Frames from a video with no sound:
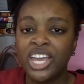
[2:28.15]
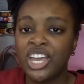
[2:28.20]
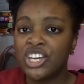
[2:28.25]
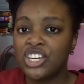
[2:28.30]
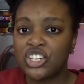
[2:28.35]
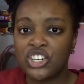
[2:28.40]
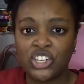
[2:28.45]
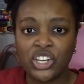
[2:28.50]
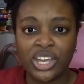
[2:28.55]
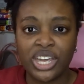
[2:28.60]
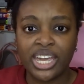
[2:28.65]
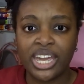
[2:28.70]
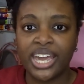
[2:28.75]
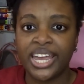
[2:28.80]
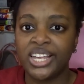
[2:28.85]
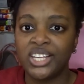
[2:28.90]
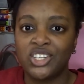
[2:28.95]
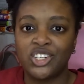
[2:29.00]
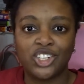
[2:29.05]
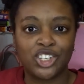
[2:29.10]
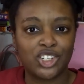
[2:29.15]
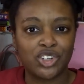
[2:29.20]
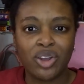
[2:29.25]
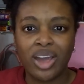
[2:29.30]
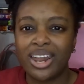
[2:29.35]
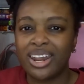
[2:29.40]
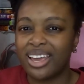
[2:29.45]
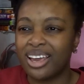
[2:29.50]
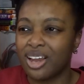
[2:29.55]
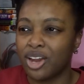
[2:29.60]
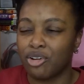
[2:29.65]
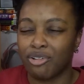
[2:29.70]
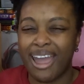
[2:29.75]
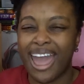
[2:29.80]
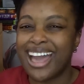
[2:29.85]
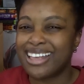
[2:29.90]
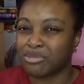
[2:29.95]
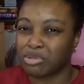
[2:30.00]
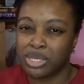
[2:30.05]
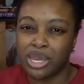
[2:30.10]
She is just trying to
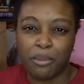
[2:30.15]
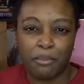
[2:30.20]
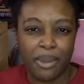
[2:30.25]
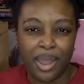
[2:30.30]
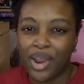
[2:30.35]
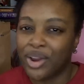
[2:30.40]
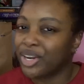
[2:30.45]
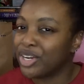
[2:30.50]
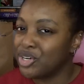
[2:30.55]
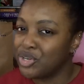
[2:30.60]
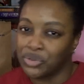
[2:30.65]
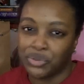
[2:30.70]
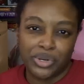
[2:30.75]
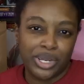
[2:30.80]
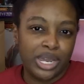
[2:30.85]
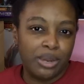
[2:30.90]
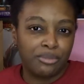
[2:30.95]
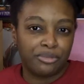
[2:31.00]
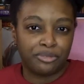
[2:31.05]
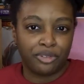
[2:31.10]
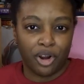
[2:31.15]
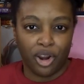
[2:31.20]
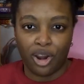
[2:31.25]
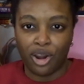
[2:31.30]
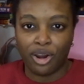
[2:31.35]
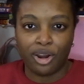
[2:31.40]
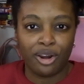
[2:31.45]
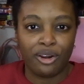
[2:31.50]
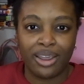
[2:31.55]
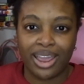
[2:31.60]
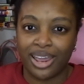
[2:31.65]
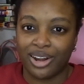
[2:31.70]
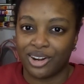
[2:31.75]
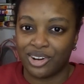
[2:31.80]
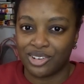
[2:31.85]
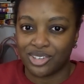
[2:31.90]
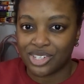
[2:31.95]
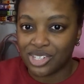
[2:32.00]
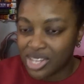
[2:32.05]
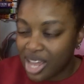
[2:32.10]
grasp the American dream for her and
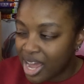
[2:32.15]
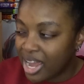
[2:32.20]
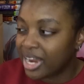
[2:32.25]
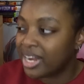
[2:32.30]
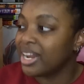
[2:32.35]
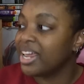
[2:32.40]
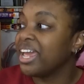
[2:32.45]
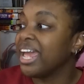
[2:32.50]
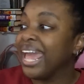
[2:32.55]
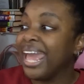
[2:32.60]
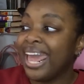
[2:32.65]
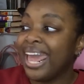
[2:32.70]
her son.